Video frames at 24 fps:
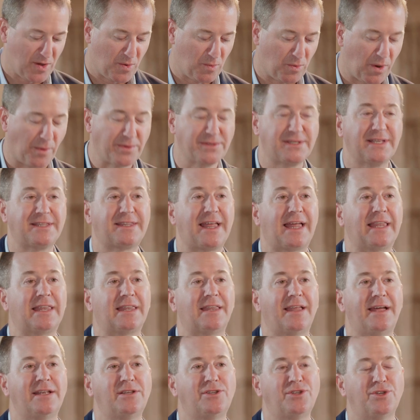What was it that
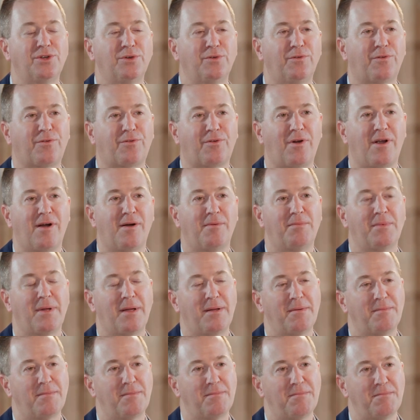led you from
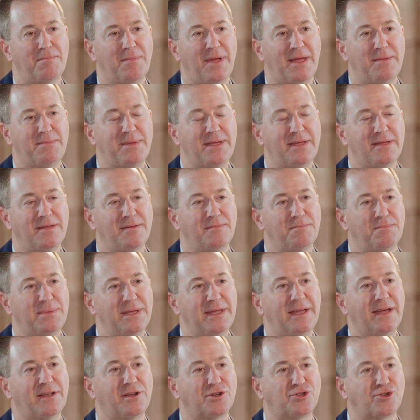maybe
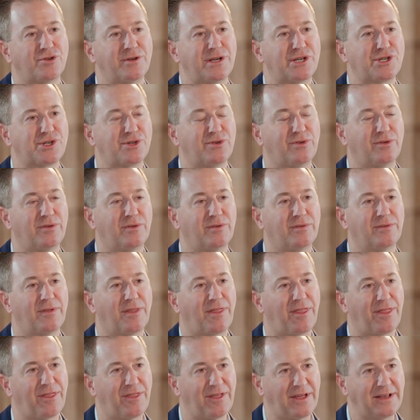being in a traditional
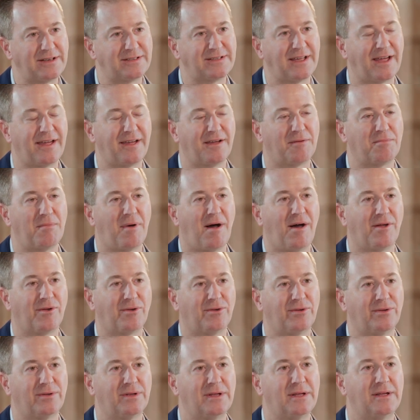think tank
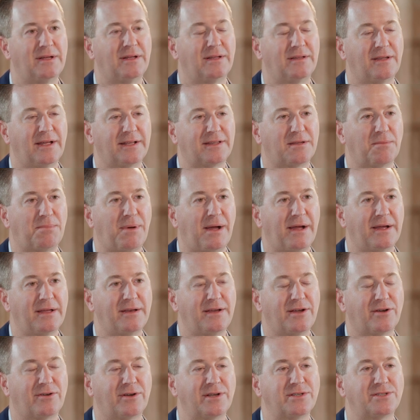model, like the
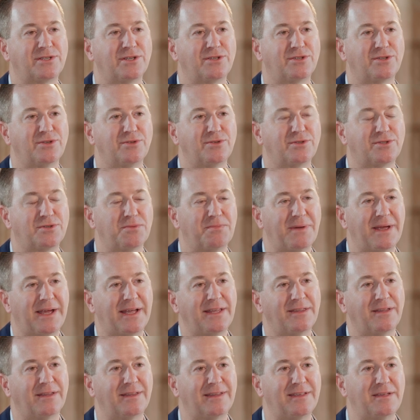Pioneer Institute, to
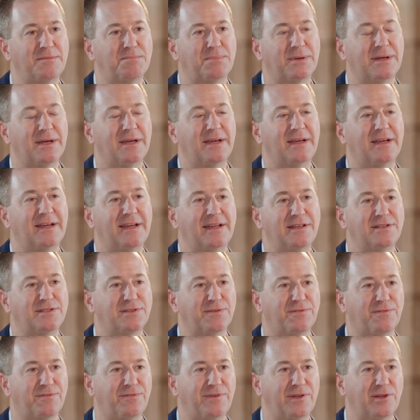making the leap into
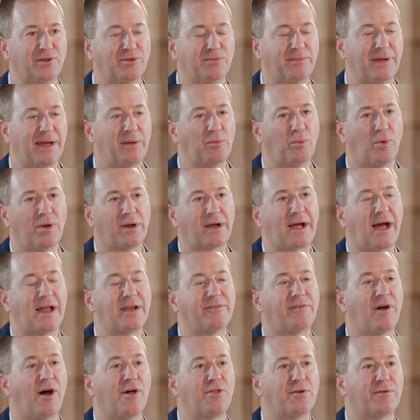film? And what kind of
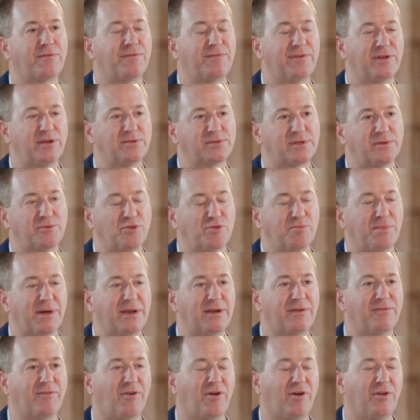other films have you been
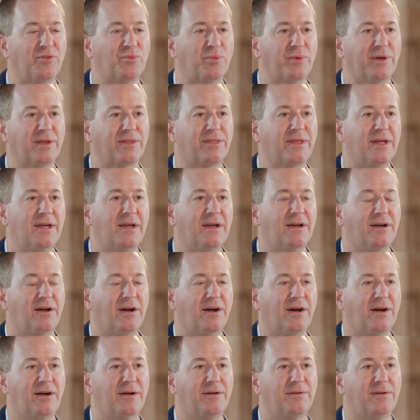involved with
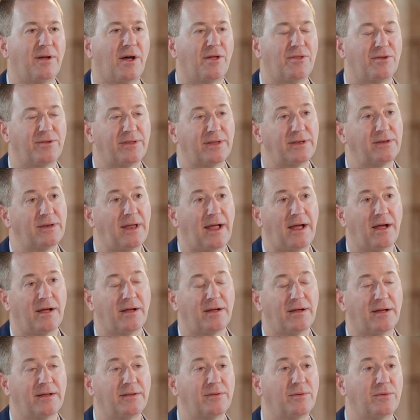other than
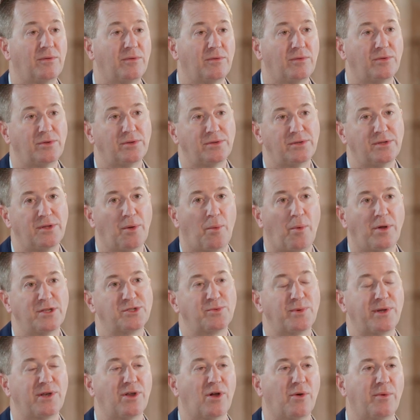the ones
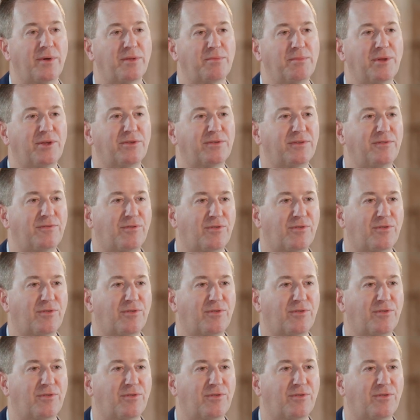we know with Milton